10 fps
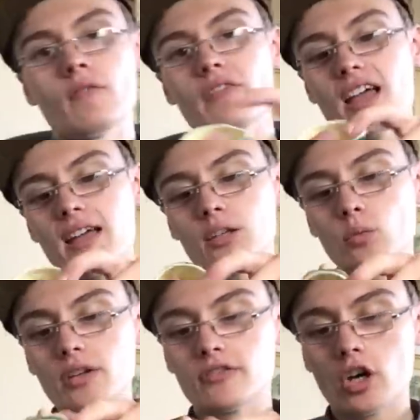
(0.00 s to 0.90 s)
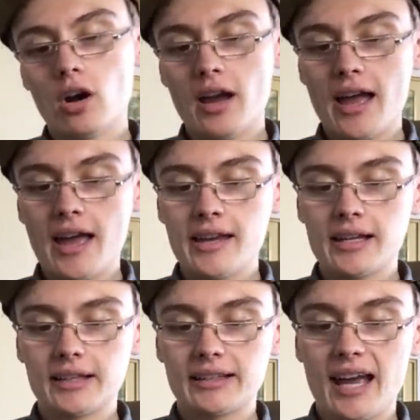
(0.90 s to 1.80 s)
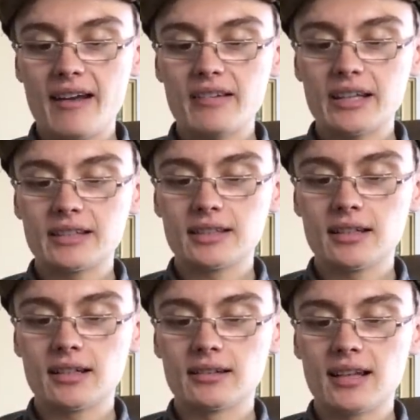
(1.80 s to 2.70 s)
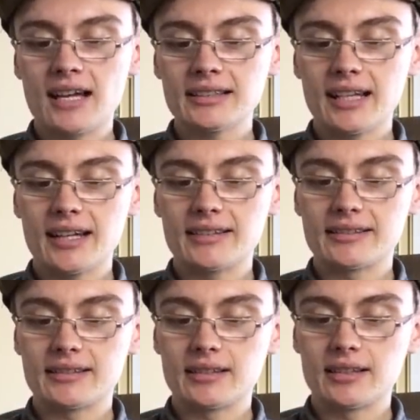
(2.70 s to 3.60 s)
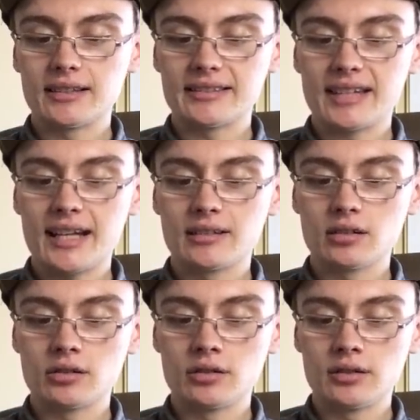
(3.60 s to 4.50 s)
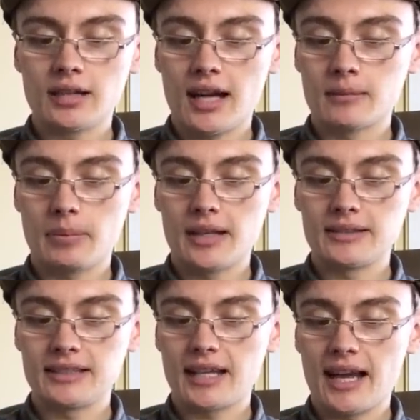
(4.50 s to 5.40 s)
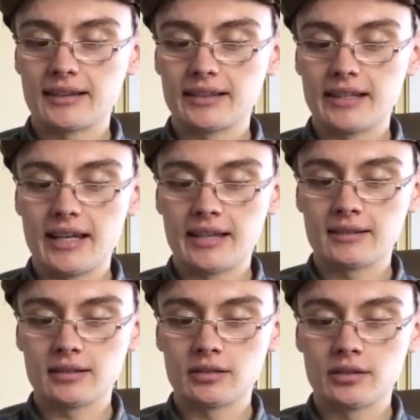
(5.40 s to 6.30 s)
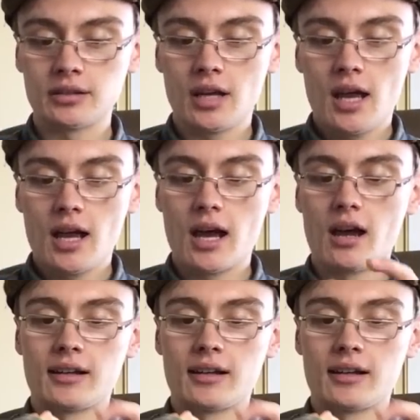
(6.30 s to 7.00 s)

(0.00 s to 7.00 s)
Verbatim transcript: And then we've got a character Lancaster Sandland, hand-painted Hanley, England. Uh,